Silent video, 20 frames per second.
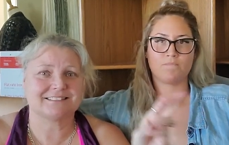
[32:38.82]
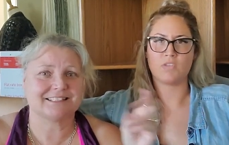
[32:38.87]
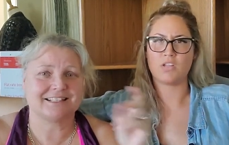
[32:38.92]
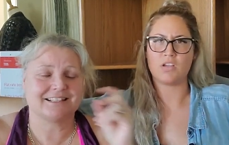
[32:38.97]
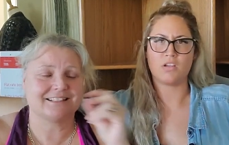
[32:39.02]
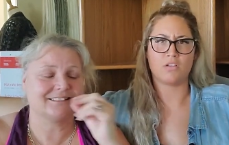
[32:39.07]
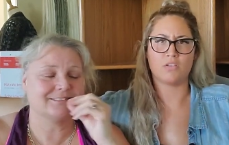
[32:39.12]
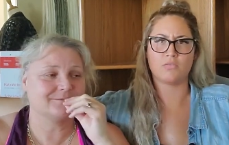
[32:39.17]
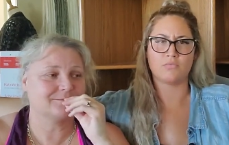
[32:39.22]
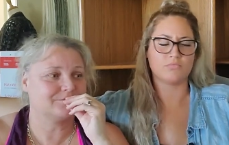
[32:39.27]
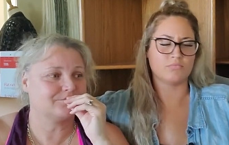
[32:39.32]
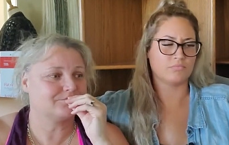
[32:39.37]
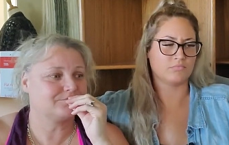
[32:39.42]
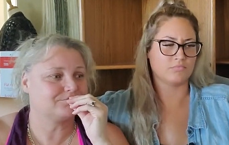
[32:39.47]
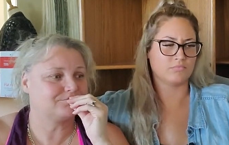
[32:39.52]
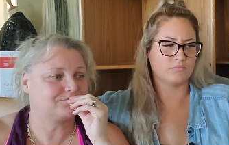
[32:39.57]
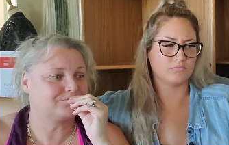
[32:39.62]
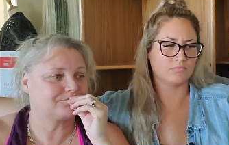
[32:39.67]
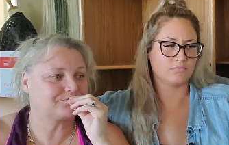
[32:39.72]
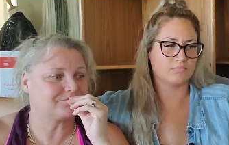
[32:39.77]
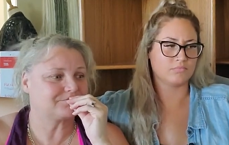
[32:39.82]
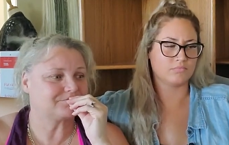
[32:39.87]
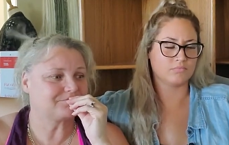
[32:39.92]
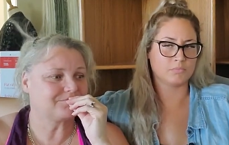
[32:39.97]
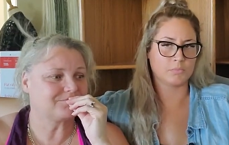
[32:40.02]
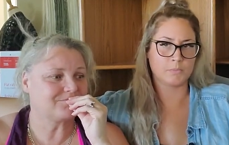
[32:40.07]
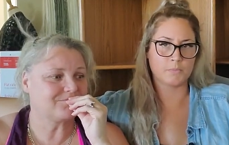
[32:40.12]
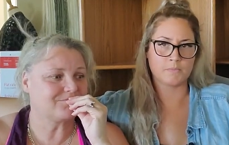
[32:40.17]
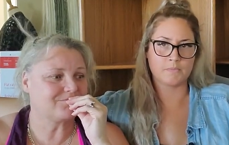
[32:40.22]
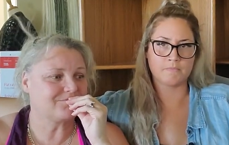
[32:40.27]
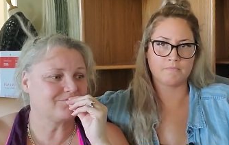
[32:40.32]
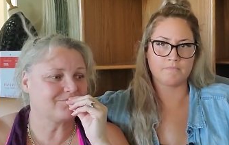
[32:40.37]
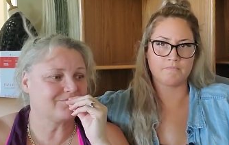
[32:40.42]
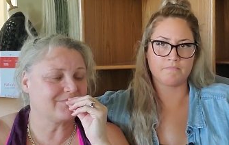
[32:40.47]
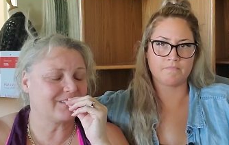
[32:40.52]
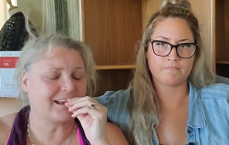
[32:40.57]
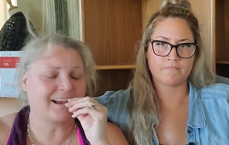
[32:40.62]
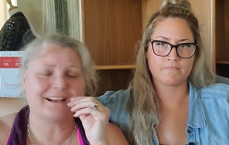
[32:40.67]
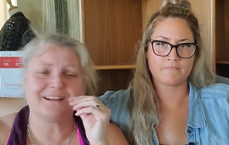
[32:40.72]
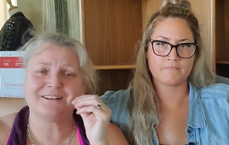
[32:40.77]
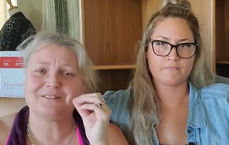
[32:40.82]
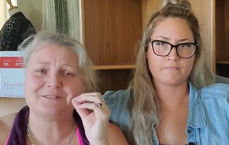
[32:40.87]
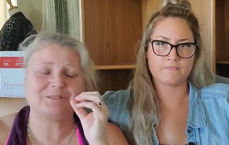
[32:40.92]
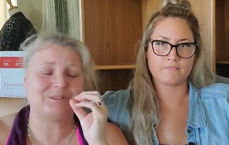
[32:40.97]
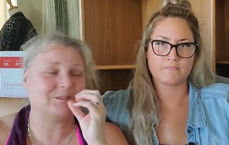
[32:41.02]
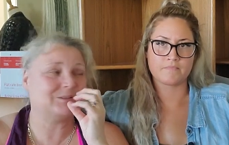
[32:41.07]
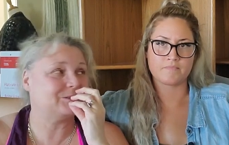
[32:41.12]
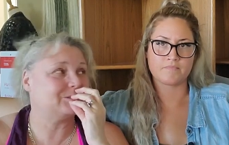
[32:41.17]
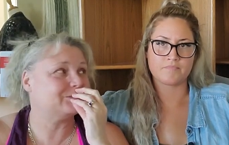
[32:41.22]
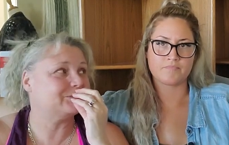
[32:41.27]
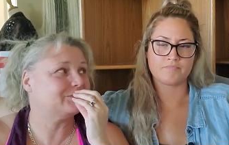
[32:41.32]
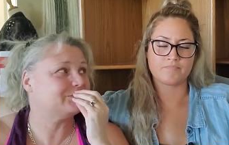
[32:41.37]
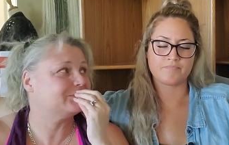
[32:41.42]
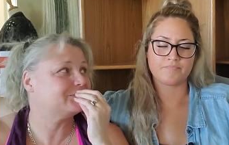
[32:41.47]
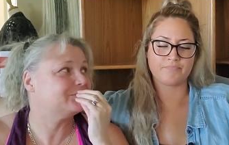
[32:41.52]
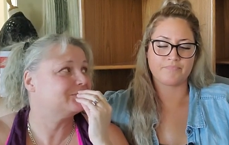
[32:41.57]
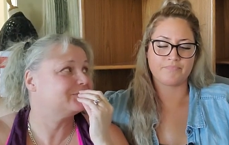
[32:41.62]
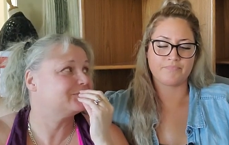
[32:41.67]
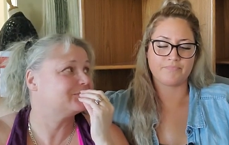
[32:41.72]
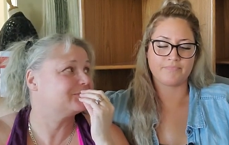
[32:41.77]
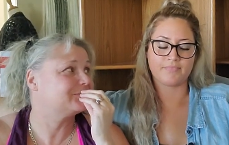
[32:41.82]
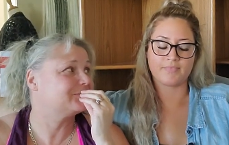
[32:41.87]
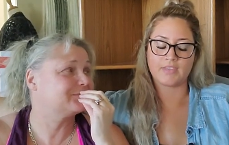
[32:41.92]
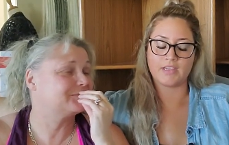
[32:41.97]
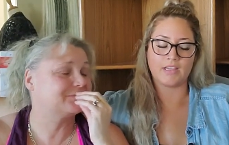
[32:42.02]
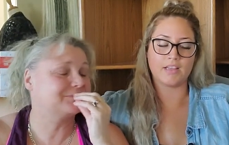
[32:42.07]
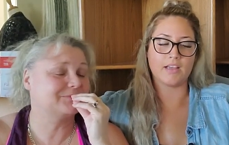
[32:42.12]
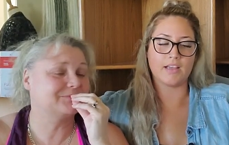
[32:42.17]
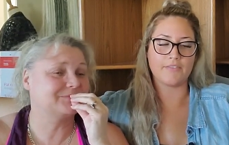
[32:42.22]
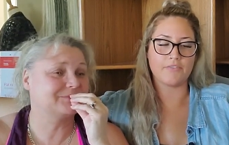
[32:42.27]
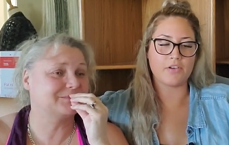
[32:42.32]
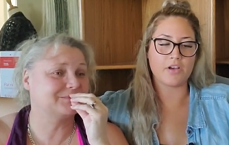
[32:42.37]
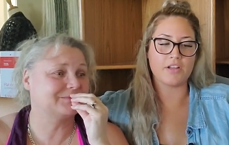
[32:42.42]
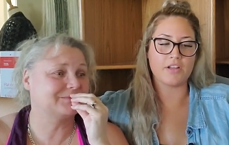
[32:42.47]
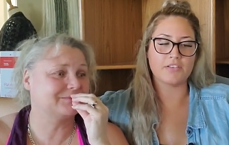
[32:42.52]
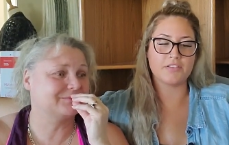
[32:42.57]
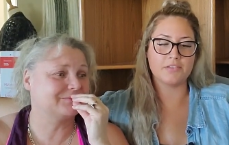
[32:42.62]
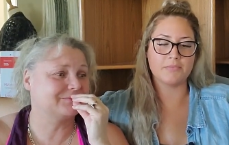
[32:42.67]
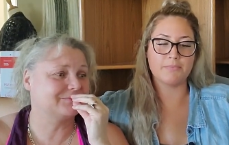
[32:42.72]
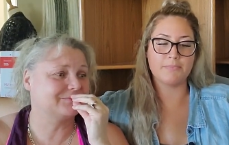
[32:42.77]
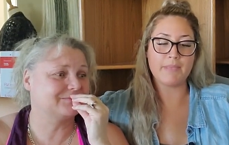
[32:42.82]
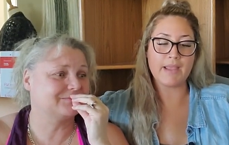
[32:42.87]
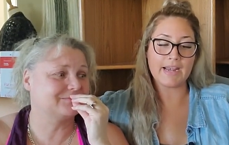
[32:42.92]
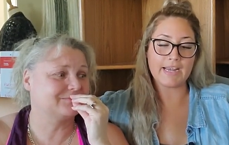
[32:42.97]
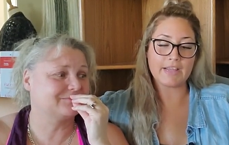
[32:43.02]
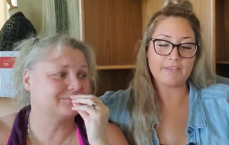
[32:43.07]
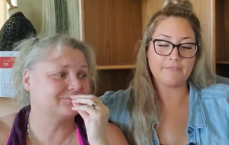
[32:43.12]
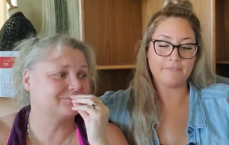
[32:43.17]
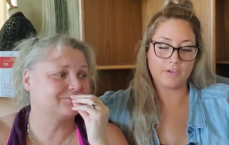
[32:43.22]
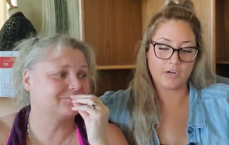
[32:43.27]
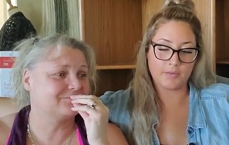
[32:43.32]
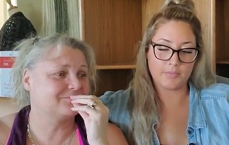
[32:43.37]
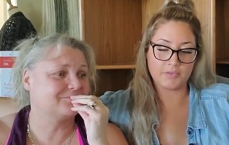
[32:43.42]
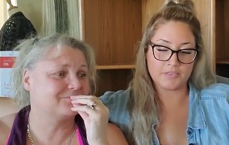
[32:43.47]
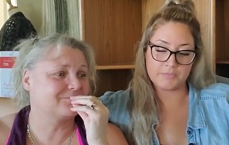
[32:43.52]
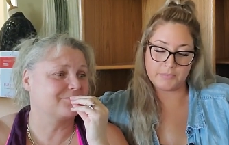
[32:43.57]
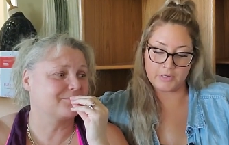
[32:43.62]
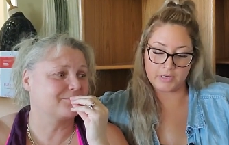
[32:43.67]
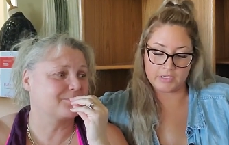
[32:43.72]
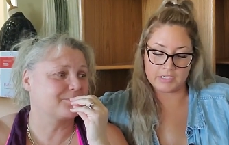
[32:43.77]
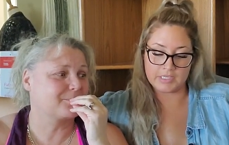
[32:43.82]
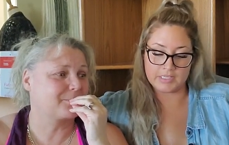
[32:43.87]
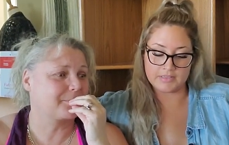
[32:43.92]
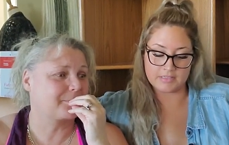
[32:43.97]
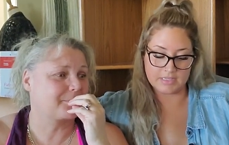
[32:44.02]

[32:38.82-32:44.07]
Speaker 1: No. I don't know. I've gone to many farmers markets